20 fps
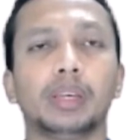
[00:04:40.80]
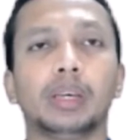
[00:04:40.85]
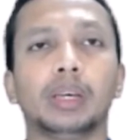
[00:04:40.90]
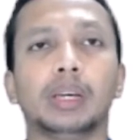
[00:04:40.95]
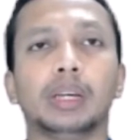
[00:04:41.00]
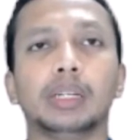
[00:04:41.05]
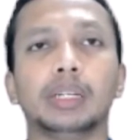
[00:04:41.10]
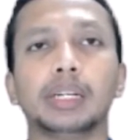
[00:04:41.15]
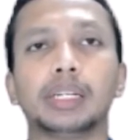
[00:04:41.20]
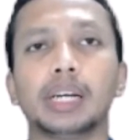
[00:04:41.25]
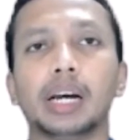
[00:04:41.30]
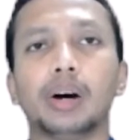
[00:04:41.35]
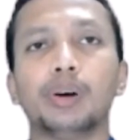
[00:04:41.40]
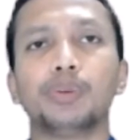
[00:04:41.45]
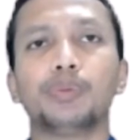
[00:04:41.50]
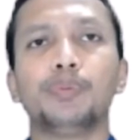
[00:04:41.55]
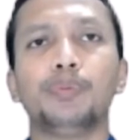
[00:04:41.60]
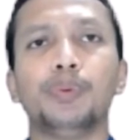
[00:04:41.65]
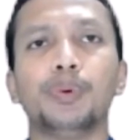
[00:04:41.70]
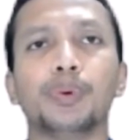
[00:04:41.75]
Data
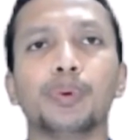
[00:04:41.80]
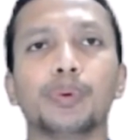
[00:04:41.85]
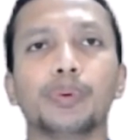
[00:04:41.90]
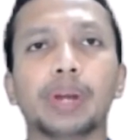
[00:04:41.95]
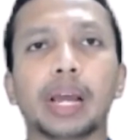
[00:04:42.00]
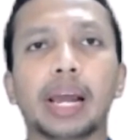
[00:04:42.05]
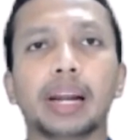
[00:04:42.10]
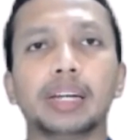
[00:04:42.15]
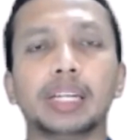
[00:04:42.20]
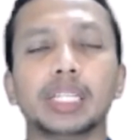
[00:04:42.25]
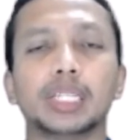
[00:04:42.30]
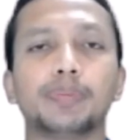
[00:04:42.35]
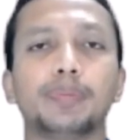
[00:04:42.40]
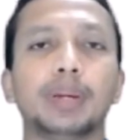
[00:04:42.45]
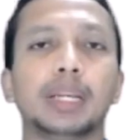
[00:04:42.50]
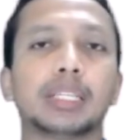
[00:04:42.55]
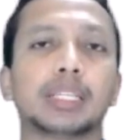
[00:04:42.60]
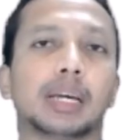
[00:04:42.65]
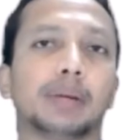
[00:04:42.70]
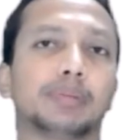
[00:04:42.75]
output and
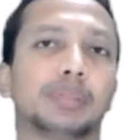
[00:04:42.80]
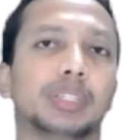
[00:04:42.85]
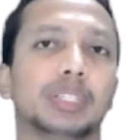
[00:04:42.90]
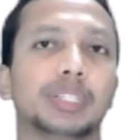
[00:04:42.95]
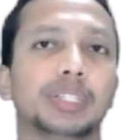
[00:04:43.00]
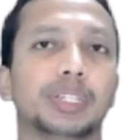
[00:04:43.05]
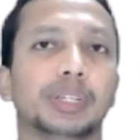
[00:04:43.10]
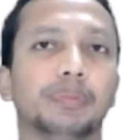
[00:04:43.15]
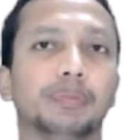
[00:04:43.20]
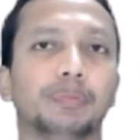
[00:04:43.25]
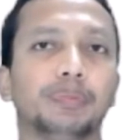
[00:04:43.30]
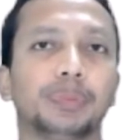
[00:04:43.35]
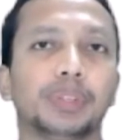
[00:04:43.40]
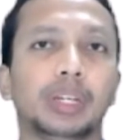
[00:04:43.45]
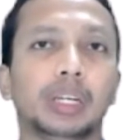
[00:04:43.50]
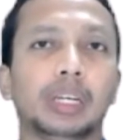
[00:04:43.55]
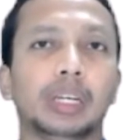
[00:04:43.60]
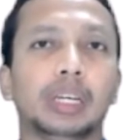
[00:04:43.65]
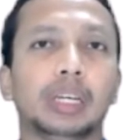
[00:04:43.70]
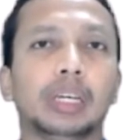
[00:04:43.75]
display subsystem.
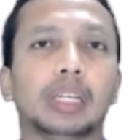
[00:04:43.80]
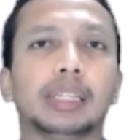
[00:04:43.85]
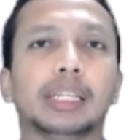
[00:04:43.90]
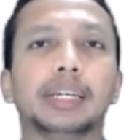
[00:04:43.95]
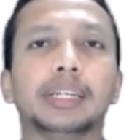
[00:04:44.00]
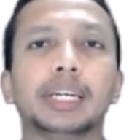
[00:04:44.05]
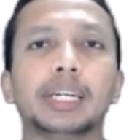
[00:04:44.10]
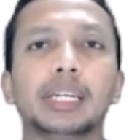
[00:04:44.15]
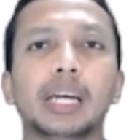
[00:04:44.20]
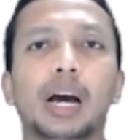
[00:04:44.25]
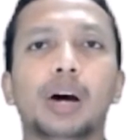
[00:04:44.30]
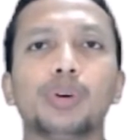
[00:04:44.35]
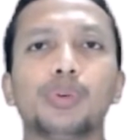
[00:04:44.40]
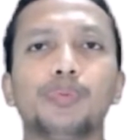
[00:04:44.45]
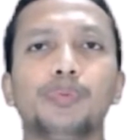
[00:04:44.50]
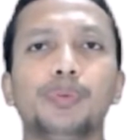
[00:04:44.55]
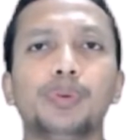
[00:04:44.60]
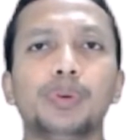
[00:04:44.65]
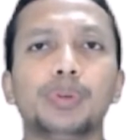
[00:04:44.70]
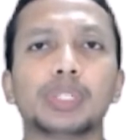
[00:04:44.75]
The data
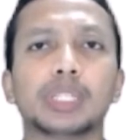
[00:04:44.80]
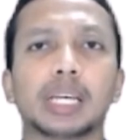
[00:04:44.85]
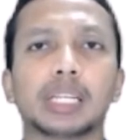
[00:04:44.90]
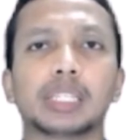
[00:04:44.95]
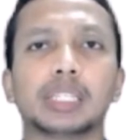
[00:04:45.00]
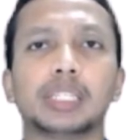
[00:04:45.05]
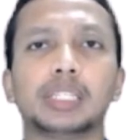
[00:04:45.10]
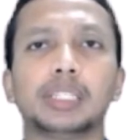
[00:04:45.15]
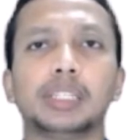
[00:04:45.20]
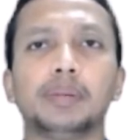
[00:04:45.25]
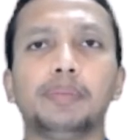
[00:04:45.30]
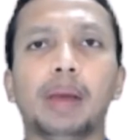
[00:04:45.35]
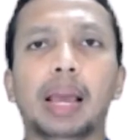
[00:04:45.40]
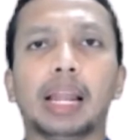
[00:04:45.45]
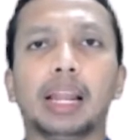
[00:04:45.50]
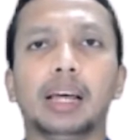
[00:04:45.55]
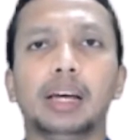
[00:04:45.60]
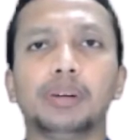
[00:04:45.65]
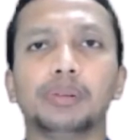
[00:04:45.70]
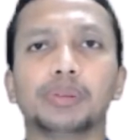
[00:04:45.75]
output subsystem
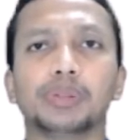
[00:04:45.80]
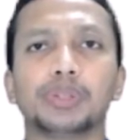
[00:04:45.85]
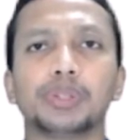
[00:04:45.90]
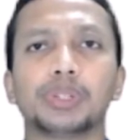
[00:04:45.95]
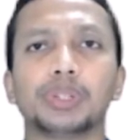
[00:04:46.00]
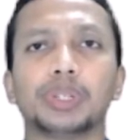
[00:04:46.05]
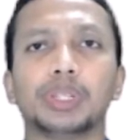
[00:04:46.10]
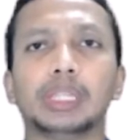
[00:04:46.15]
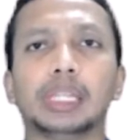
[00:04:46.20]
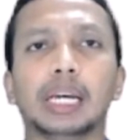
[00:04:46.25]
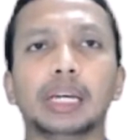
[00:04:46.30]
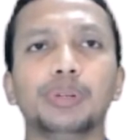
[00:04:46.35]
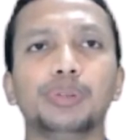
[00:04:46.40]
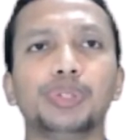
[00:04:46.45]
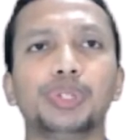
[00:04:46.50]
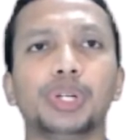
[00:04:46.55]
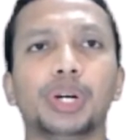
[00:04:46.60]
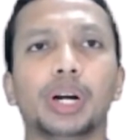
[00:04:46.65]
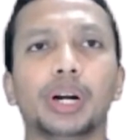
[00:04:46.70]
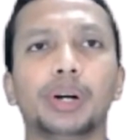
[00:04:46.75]
allows the
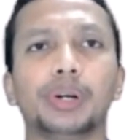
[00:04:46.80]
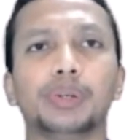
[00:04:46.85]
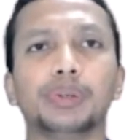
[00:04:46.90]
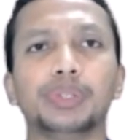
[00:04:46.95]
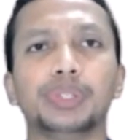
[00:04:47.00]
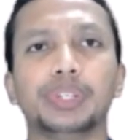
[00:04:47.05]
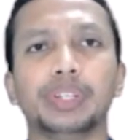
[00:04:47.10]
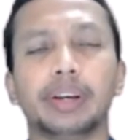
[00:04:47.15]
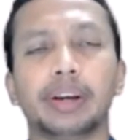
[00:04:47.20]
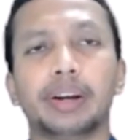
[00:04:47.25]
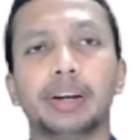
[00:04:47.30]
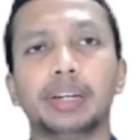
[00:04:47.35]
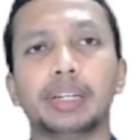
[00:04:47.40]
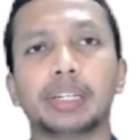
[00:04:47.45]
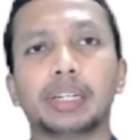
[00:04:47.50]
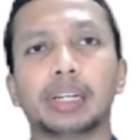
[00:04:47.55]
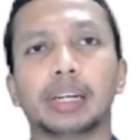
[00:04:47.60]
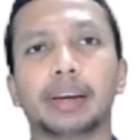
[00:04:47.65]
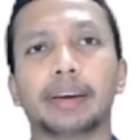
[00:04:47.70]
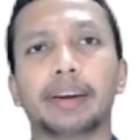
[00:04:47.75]
user to generate
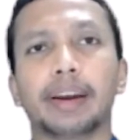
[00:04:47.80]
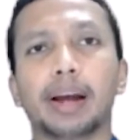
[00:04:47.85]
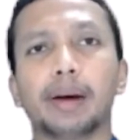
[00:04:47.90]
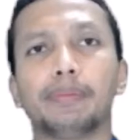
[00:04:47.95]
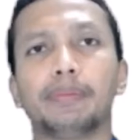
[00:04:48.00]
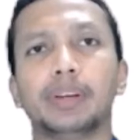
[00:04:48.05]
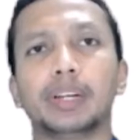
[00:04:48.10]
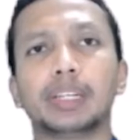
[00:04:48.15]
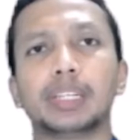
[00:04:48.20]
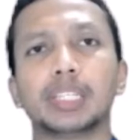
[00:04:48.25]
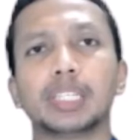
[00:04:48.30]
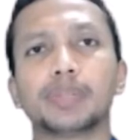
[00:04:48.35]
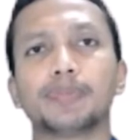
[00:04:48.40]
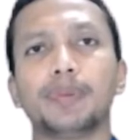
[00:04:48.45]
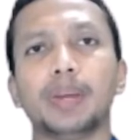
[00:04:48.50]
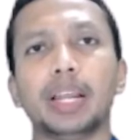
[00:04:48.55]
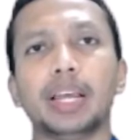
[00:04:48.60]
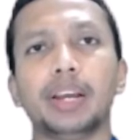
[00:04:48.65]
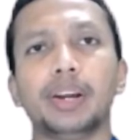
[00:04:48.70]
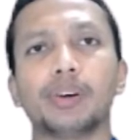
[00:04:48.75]
graphic
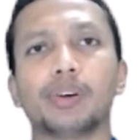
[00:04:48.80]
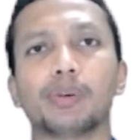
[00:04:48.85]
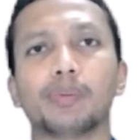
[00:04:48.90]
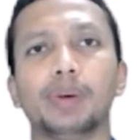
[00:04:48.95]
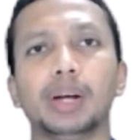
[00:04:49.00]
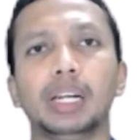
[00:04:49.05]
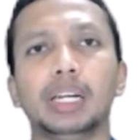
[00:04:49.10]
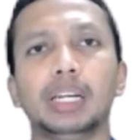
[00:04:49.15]
display normally